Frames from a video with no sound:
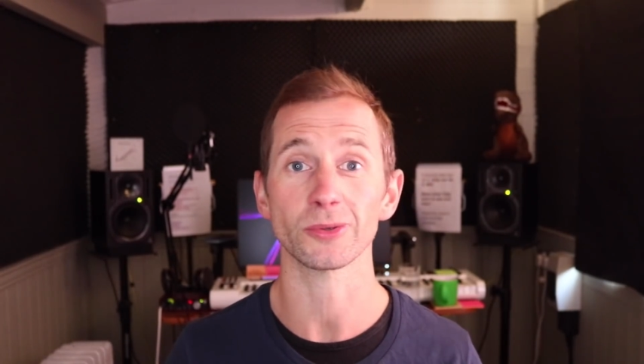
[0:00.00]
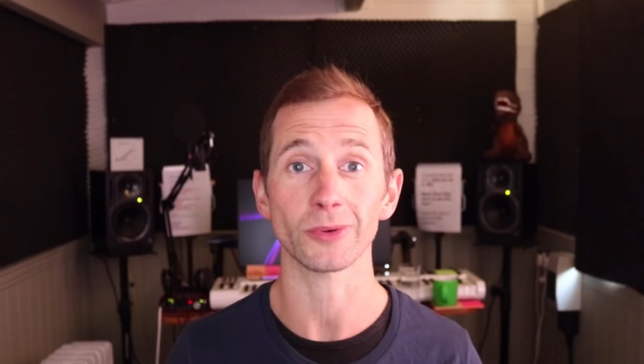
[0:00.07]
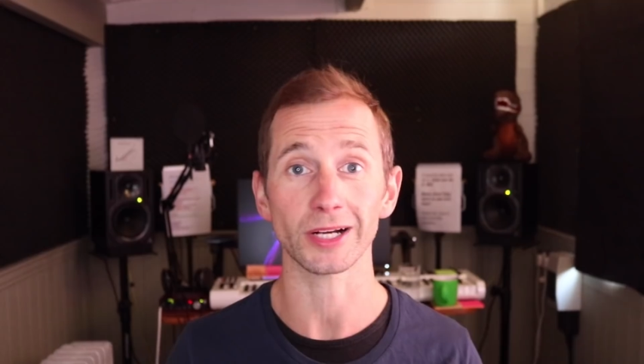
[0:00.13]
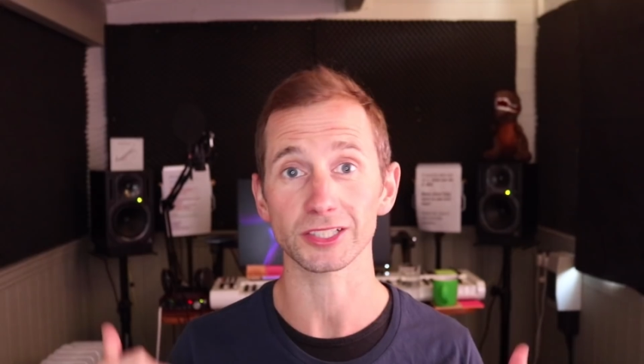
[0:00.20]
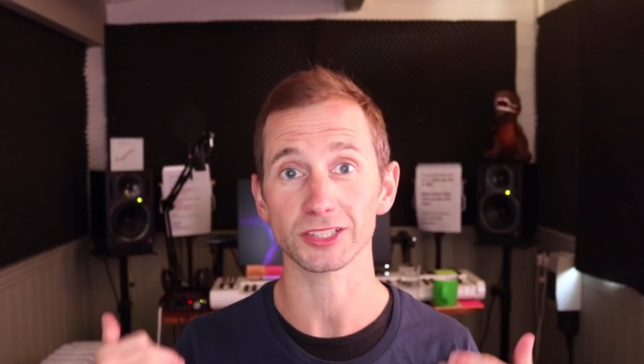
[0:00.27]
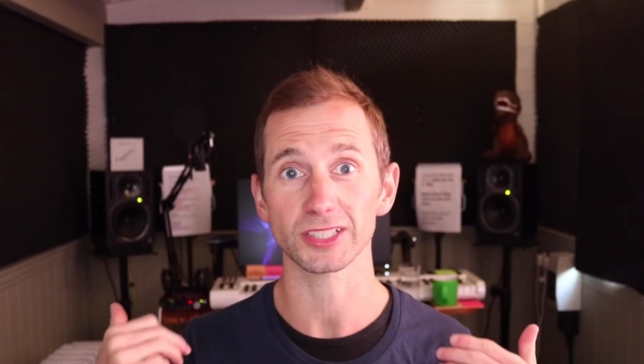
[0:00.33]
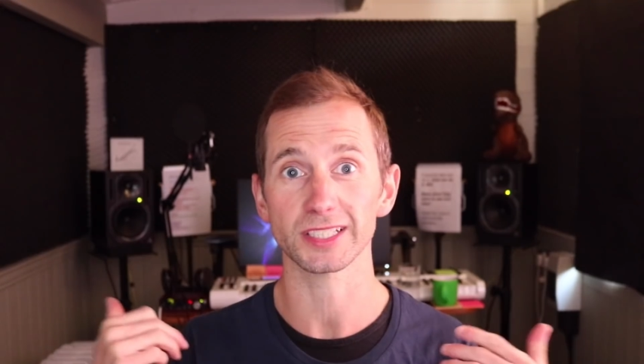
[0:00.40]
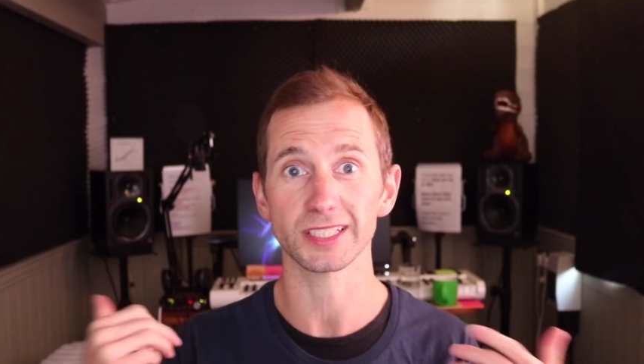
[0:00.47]
you
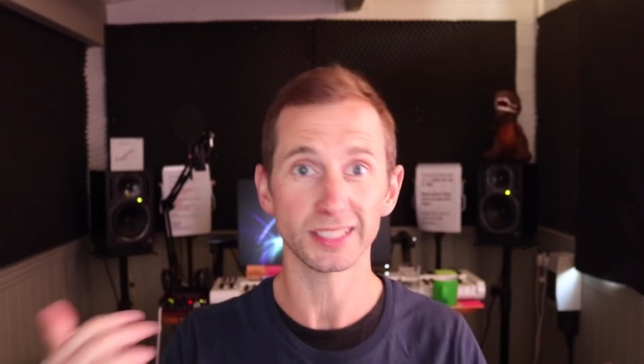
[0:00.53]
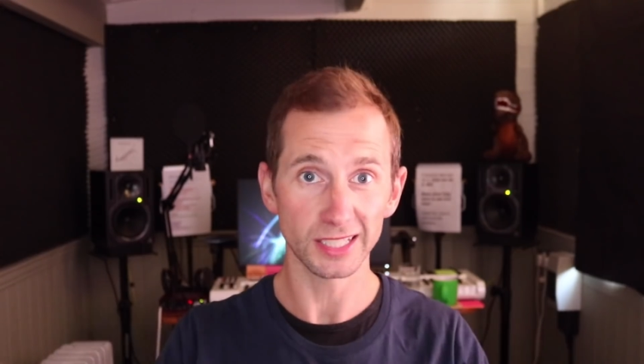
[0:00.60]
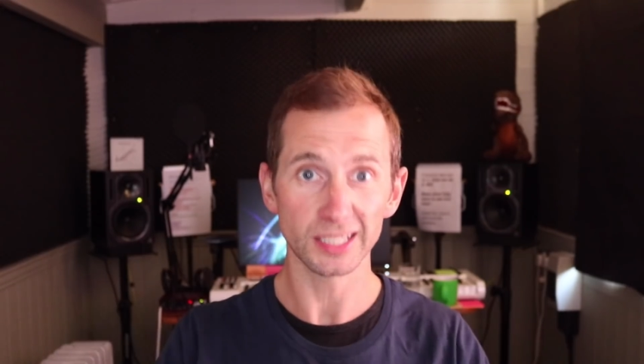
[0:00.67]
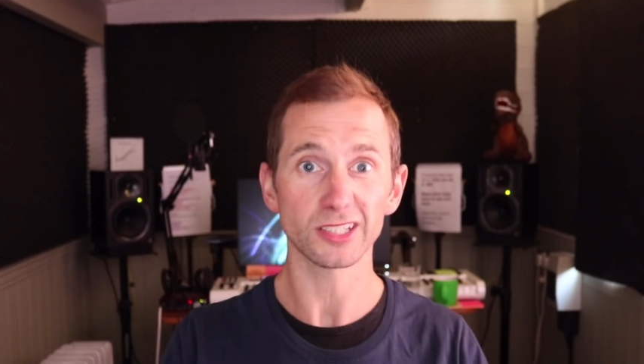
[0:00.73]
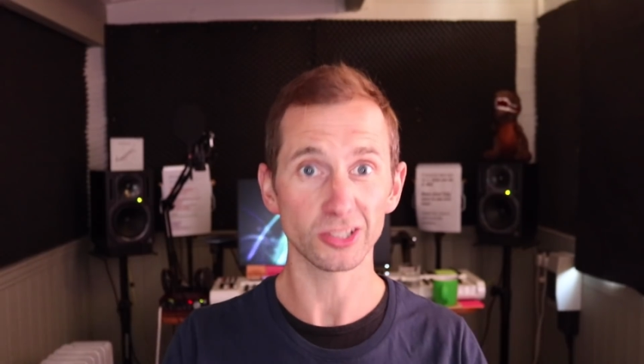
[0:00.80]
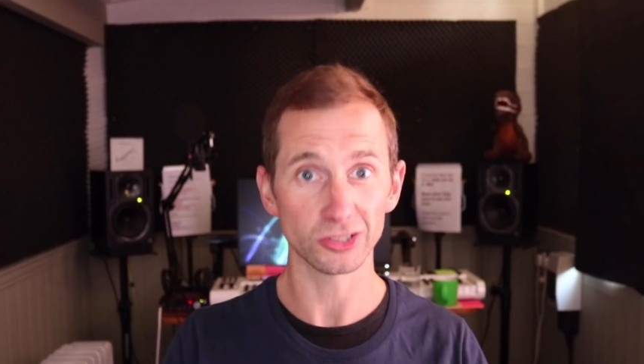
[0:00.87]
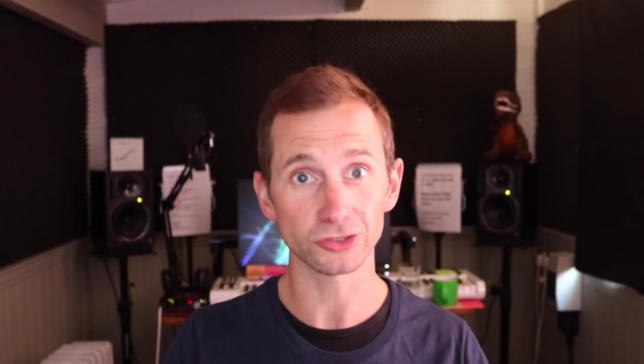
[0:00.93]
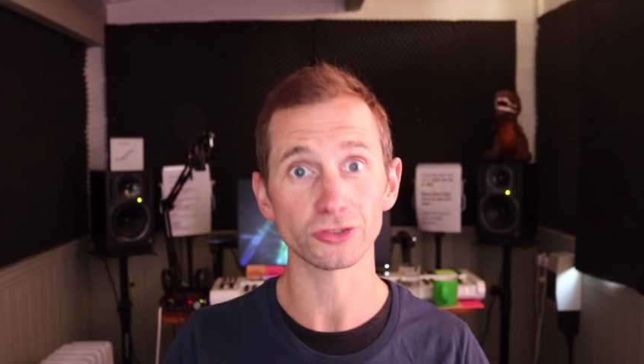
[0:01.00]
actually
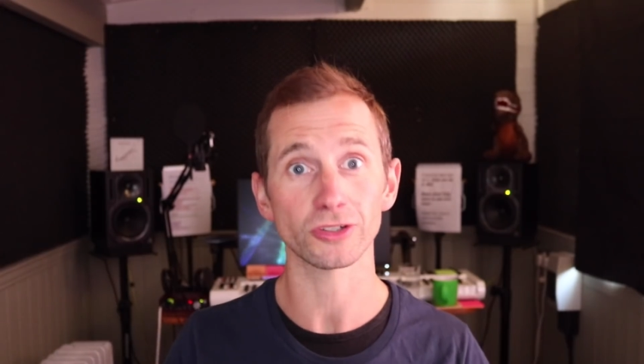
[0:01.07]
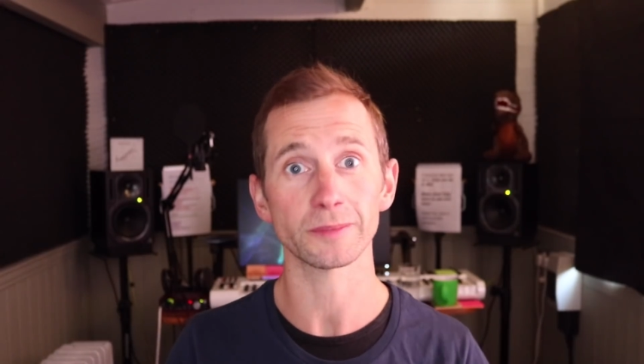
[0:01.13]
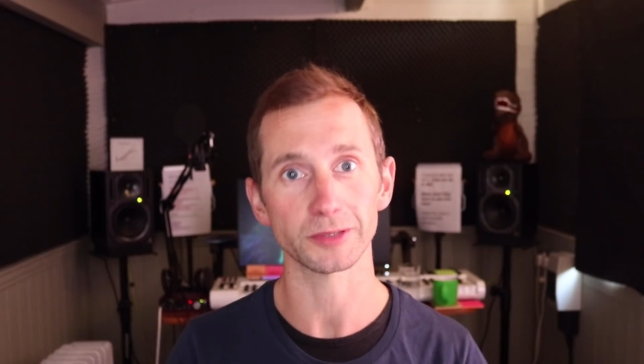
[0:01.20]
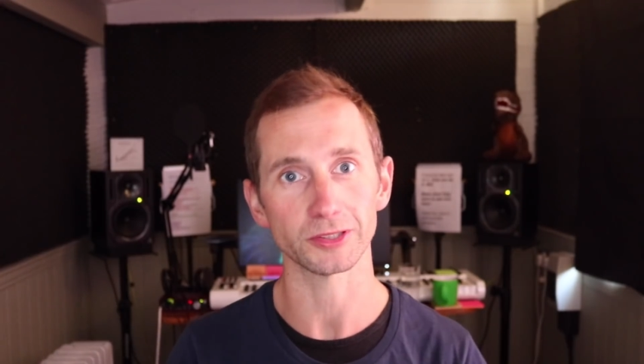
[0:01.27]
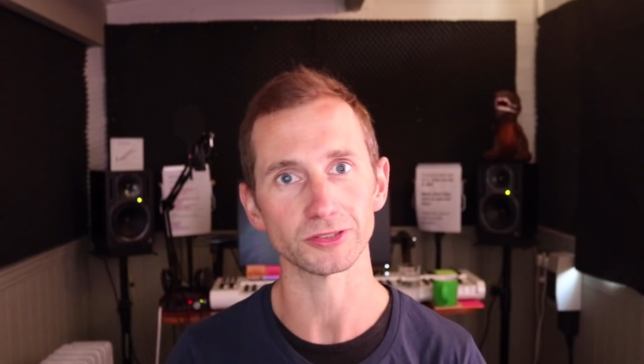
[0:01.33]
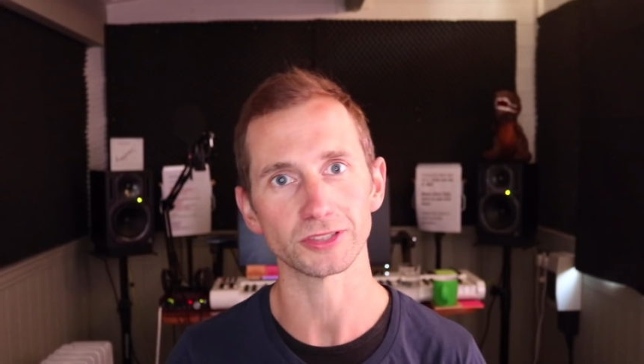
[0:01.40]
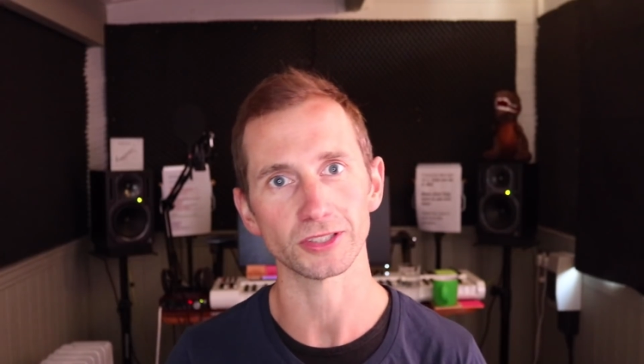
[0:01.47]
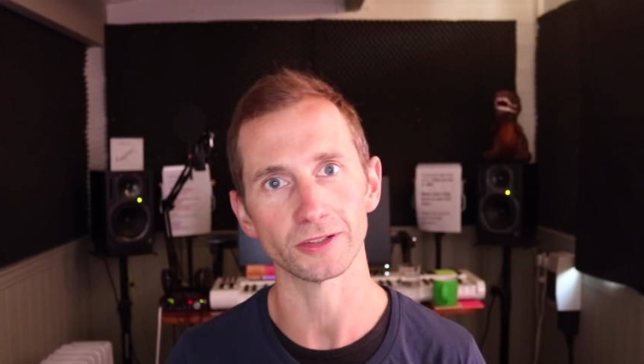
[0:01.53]

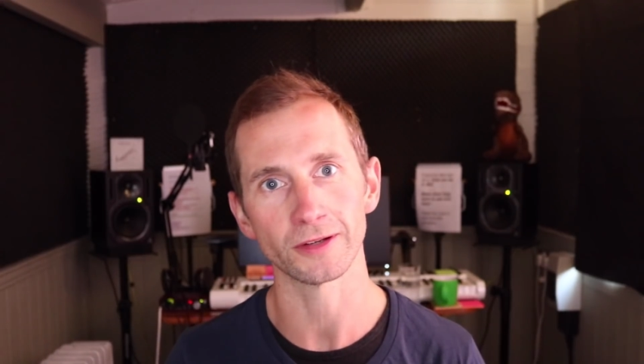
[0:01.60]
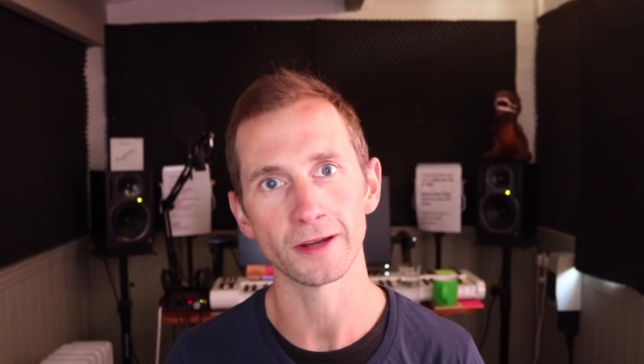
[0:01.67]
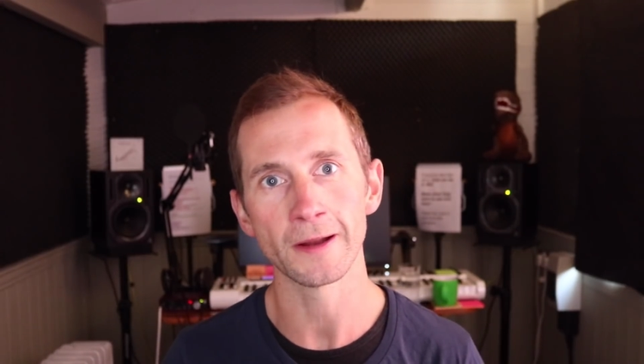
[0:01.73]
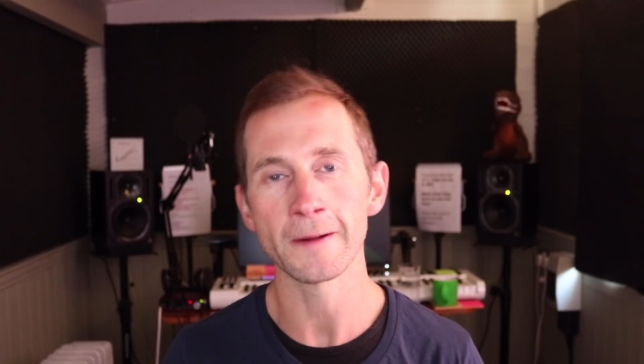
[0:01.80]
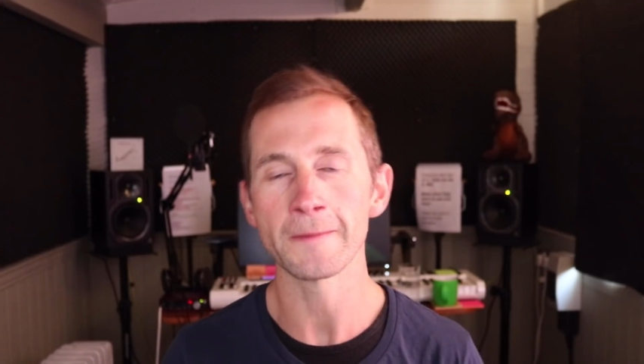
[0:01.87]
contribute to.